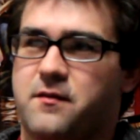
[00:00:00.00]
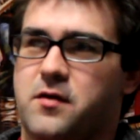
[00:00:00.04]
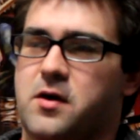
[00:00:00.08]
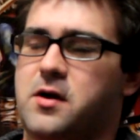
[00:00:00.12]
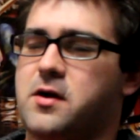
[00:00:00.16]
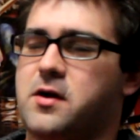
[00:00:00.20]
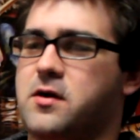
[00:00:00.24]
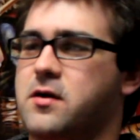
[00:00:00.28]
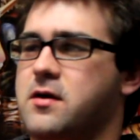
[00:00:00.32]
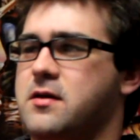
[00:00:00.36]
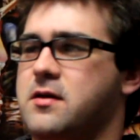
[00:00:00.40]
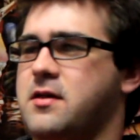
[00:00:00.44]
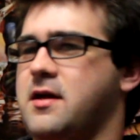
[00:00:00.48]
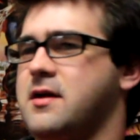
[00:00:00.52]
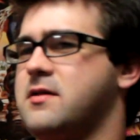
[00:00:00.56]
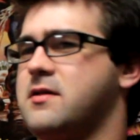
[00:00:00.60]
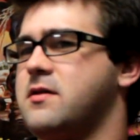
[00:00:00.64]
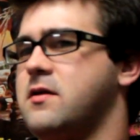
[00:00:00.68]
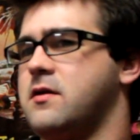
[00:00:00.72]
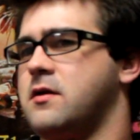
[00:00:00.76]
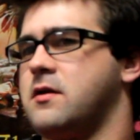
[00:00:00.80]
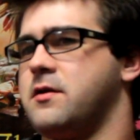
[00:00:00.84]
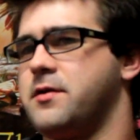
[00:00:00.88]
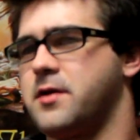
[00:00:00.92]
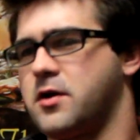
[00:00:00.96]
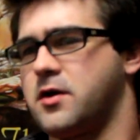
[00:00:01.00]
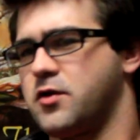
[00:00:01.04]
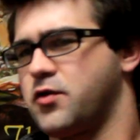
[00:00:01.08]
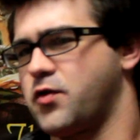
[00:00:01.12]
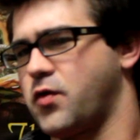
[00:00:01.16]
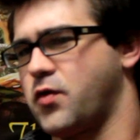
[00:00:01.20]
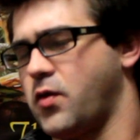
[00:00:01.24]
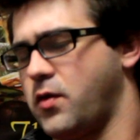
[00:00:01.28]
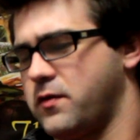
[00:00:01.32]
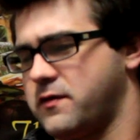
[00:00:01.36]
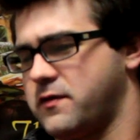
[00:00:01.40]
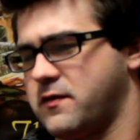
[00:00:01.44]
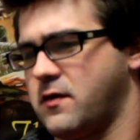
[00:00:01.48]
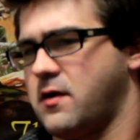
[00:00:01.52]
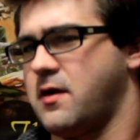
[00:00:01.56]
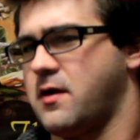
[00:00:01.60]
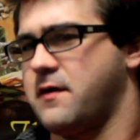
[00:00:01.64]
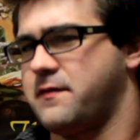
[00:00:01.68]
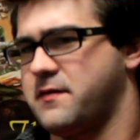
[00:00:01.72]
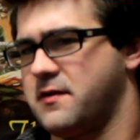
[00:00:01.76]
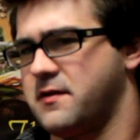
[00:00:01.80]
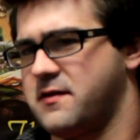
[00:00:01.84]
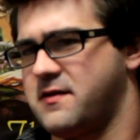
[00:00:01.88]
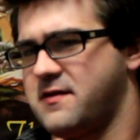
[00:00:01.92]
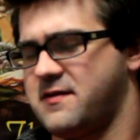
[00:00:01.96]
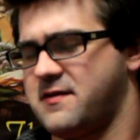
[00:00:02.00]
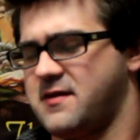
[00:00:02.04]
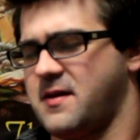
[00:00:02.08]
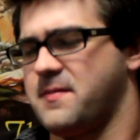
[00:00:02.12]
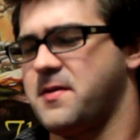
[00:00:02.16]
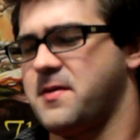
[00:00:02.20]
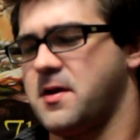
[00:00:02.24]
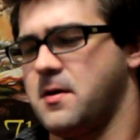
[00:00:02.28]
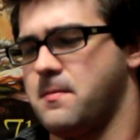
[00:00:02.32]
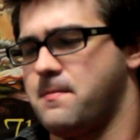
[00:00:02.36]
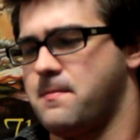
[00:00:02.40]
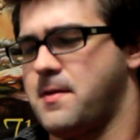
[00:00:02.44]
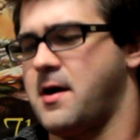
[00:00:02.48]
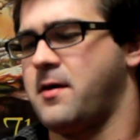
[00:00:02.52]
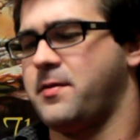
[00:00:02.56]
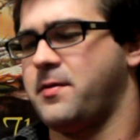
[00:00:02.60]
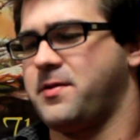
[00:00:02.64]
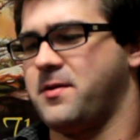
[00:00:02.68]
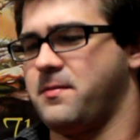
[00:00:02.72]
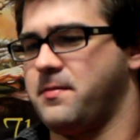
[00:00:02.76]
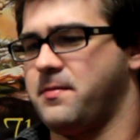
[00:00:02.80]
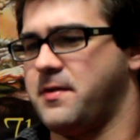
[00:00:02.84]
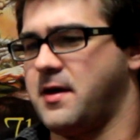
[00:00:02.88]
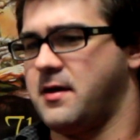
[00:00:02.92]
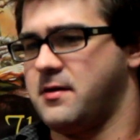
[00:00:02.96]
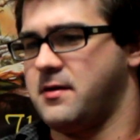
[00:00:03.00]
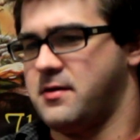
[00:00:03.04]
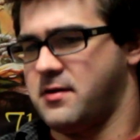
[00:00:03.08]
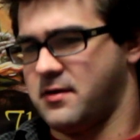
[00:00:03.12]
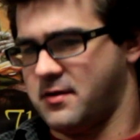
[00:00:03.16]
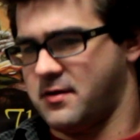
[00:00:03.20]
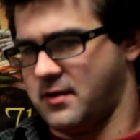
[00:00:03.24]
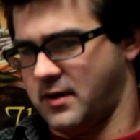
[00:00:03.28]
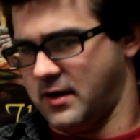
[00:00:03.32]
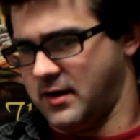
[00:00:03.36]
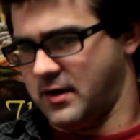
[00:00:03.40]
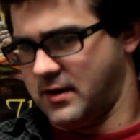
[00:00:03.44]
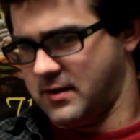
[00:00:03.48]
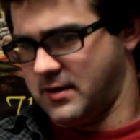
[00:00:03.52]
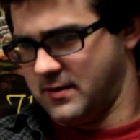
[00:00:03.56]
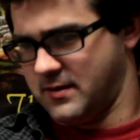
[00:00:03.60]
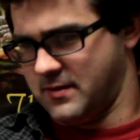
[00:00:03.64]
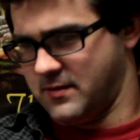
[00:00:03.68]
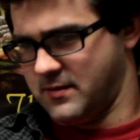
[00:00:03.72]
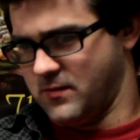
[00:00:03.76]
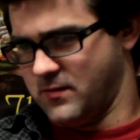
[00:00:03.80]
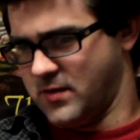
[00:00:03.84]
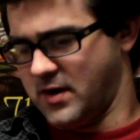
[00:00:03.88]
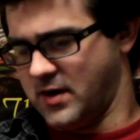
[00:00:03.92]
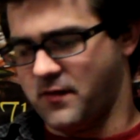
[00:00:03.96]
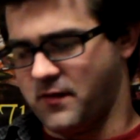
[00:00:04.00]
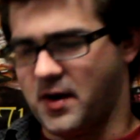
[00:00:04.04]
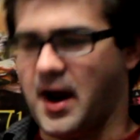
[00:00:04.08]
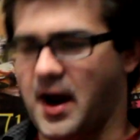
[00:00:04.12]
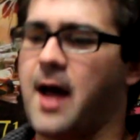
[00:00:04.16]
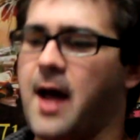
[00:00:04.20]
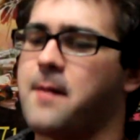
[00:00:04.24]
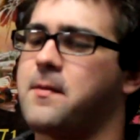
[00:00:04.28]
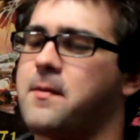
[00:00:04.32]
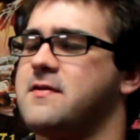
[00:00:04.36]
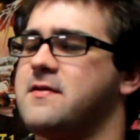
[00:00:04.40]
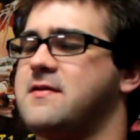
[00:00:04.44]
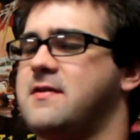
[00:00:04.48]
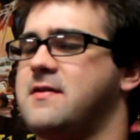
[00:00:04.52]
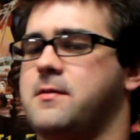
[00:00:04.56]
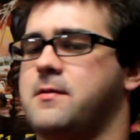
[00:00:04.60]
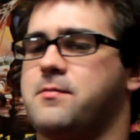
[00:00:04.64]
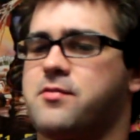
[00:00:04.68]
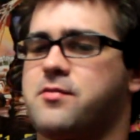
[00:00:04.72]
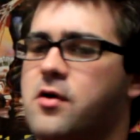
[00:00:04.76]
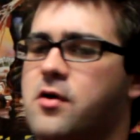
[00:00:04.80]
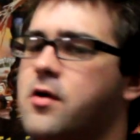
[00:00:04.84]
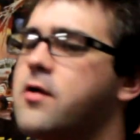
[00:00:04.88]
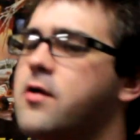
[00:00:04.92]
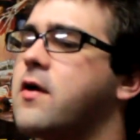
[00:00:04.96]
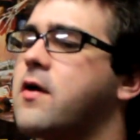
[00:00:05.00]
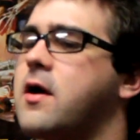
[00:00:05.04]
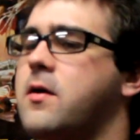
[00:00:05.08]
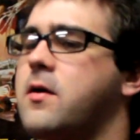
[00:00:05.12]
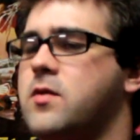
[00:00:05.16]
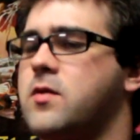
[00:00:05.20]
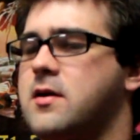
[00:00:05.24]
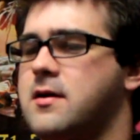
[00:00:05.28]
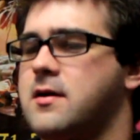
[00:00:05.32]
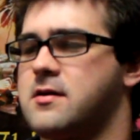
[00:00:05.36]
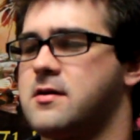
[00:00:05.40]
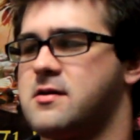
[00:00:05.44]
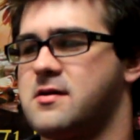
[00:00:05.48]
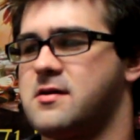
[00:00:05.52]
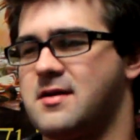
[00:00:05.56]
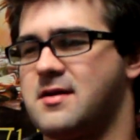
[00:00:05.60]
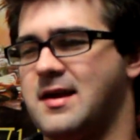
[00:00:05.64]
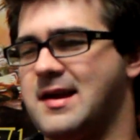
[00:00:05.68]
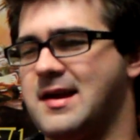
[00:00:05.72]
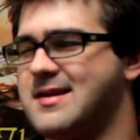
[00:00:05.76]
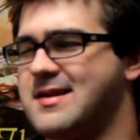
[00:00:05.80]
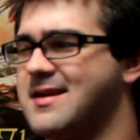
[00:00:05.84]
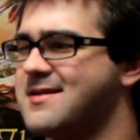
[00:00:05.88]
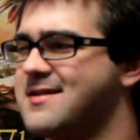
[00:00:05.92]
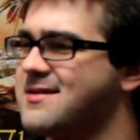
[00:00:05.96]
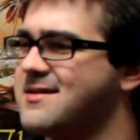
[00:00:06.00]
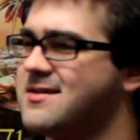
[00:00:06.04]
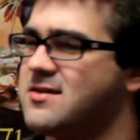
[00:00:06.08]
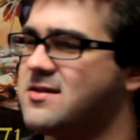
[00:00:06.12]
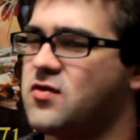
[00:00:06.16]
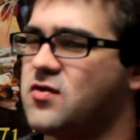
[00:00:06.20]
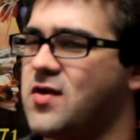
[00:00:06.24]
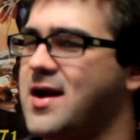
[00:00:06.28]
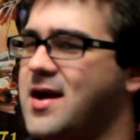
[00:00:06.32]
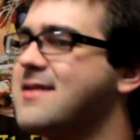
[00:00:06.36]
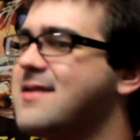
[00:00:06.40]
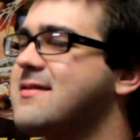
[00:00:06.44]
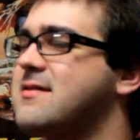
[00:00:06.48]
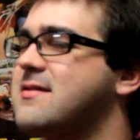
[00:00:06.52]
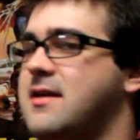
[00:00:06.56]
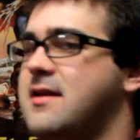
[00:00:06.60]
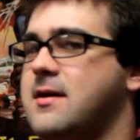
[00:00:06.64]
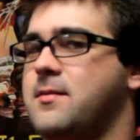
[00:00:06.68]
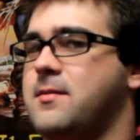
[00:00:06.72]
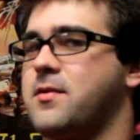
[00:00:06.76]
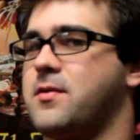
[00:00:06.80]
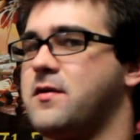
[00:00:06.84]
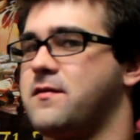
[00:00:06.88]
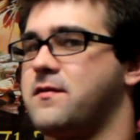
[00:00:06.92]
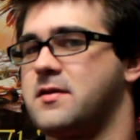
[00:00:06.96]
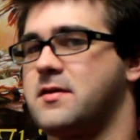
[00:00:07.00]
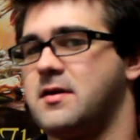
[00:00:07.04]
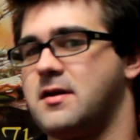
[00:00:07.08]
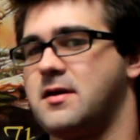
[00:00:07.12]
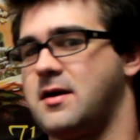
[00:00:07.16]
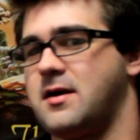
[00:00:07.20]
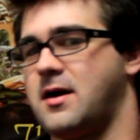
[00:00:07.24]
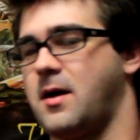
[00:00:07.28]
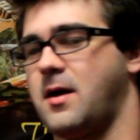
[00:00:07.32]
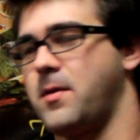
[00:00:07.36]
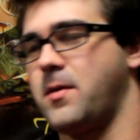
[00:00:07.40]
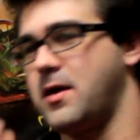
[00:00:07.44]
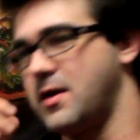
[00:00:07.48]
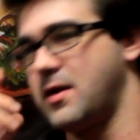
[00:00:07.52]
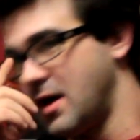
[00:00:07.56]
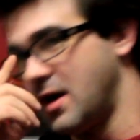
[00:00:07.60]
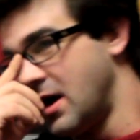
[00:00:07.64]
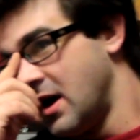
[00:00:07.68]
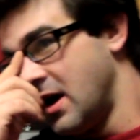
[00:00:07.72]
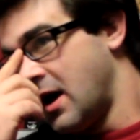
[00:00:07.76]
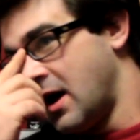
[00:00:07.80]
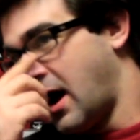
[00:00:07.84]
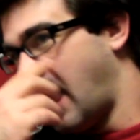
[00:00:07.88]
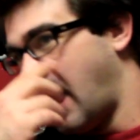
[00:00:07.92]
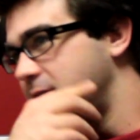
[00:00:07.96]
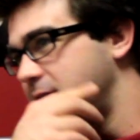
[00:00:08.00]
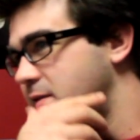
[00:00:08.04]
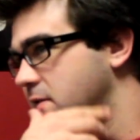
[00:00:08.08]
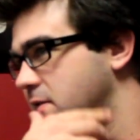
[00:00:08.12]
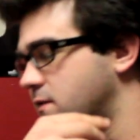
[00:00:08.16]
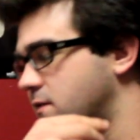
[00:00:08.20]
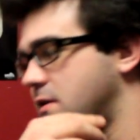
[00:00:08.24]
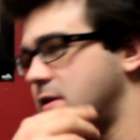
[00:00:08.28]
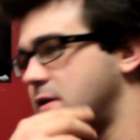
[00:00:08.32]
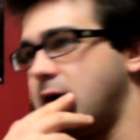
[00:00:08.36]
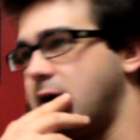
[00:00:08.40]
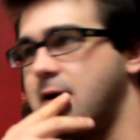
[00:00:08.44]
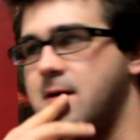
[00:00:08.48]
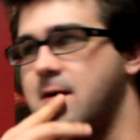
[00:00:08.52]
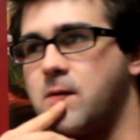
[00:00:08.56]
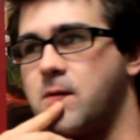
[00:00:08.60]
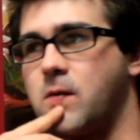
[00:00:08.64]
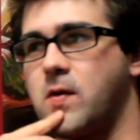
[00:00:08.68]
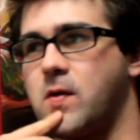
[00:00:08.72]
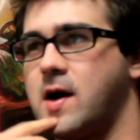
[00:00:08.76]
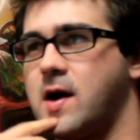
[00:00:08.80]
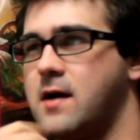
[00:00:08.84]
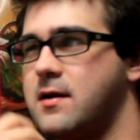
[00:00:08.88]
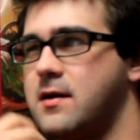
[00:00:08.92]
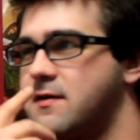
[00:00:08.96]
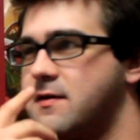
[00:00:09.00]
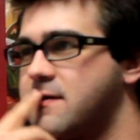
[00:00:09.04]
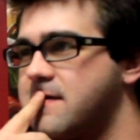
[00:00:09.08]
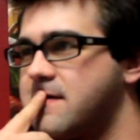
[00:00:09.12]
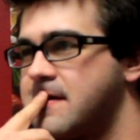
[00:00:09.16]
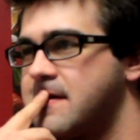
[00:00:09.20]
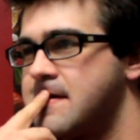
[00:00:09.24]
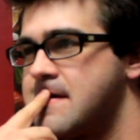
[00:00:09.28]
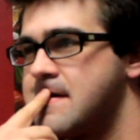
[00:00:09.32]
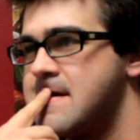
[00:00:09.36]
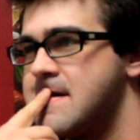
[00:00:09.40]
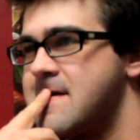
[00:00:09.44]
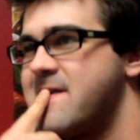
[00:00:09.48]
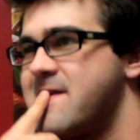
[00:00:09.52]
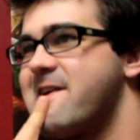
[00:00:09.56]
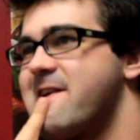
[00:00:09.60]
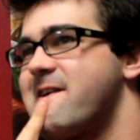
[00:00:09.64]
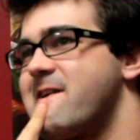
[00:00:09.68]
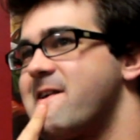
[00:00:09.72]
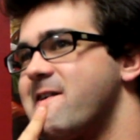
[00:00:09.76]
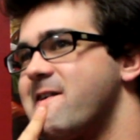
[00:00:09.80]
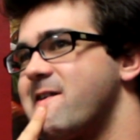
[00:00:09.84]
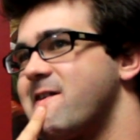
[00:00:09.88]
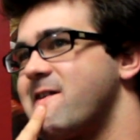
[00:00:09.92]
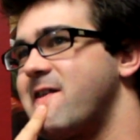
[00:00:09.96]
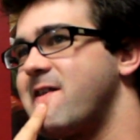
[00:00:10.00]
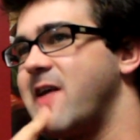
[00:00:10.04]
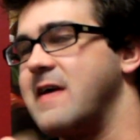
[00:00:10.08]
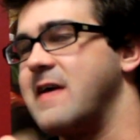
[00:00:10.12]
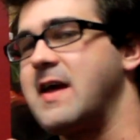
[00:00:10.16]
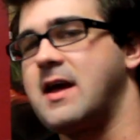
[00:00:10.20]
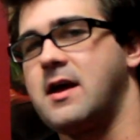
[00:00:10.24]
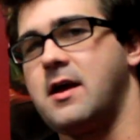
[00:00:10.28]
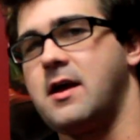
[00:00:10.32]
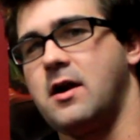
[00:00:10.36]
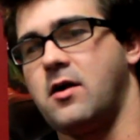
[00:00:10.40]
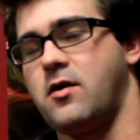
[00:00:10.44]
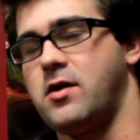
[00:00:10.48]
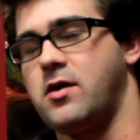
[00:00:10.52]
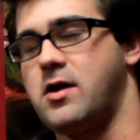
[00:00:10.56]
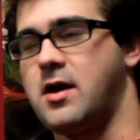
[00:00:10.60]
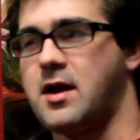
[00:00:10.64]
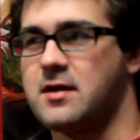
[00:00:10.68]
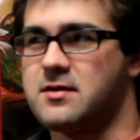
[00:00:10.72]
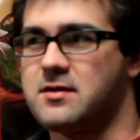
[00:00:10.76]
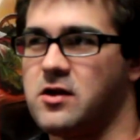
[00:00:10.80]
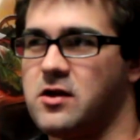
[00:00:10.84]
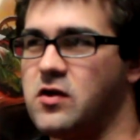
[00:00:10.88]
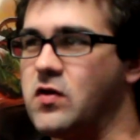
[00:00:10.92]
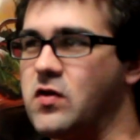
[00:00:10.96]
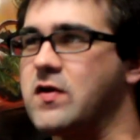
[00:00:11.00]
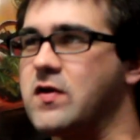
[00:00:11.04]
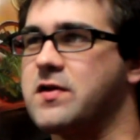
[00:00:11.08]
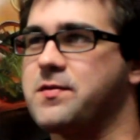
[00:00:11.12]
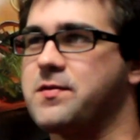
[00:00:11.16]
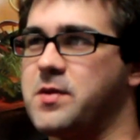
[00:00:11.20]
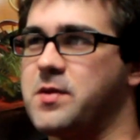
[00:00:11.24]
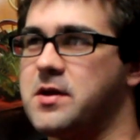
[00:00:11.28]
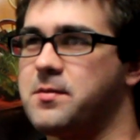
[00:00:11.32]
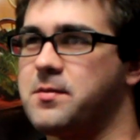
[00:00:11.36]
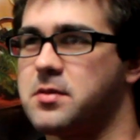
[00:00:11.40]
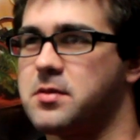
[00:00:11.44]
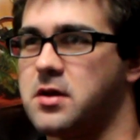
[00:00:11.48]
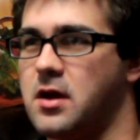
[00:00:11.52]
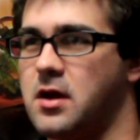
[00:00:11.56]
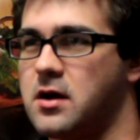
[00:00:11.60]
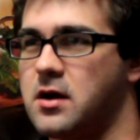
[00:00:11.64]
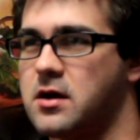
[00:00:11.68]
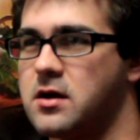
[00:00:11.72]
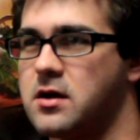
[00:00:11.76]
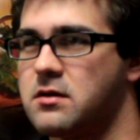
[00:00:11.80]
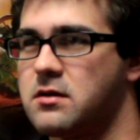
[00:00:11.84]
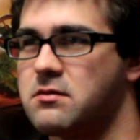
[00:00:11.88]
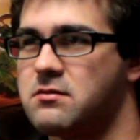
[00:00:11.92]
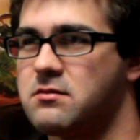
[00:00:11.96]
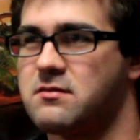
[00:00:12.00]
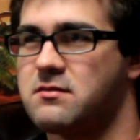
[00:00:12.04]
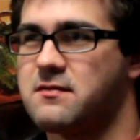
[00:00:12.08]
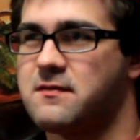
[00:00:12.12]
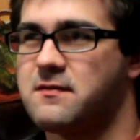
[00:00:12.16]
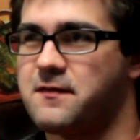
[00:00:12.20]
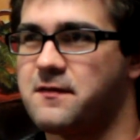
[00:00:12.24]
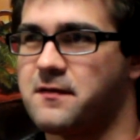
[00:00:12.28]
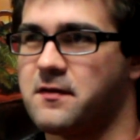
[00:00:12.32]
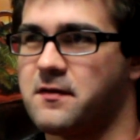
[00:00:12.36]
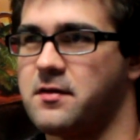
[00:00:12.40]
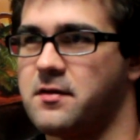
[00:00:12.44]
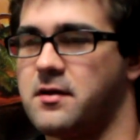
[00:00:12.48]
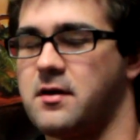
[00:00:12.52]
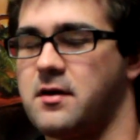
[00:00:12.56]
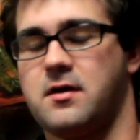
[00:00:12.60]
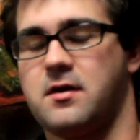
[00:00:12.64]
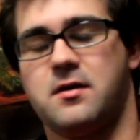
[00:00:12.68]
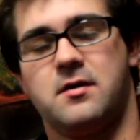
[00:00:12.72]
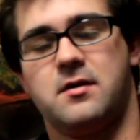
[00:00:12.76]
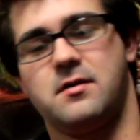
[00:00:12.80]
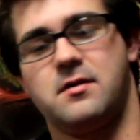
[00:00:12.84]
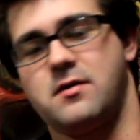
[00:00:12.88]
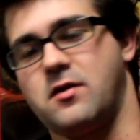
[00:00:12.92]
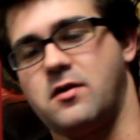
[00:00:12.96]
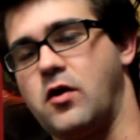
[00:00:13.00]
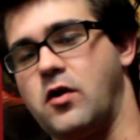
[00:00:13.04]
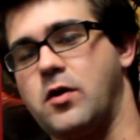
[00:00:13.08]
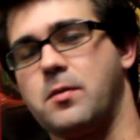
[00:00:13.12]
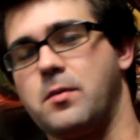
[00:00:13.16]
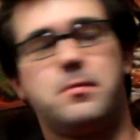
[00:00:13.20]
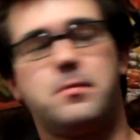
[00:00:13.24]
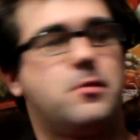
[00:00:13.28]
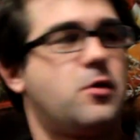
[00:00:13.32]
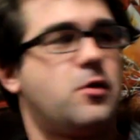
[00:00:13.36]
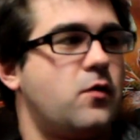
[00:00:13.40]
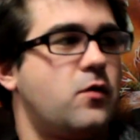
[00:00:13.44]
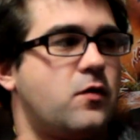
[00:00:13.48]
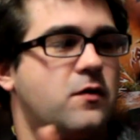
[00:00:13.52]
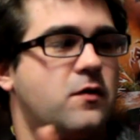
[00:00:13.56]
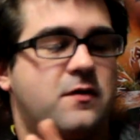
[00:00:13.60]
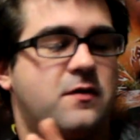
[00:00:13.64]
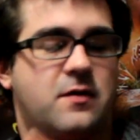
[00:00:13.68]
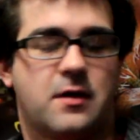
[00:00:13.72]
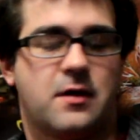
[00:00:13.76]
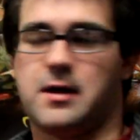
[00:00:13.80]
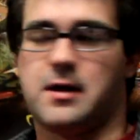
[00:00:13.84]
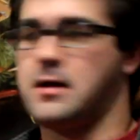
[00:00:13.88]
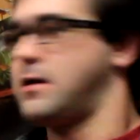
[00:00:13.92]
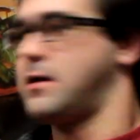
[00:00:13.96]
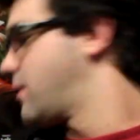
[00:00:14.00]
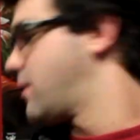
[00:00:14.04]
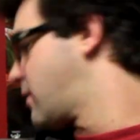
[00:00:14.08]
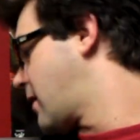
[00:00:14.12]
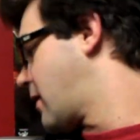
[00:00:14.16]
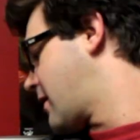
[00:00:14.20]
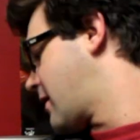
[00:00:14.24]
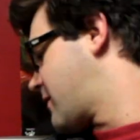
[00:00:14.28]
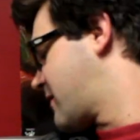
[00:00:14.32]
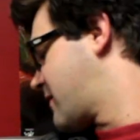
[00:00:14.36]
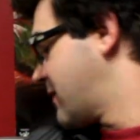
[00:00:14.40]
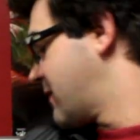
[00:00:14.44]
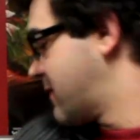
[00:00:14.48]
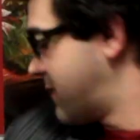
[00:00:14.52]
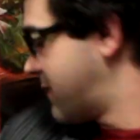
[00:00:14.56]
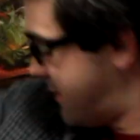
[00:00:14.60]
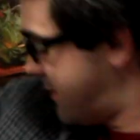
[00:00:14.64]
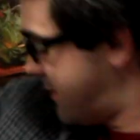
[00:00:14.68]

very good. Like, you know, the controls are off. There's just something about them that just, like, whatever happens in the programming, it doesn't translate perfectly. I mean, I've even done it where it's like, you know, you get the USB plug for so you can use like a Genesis,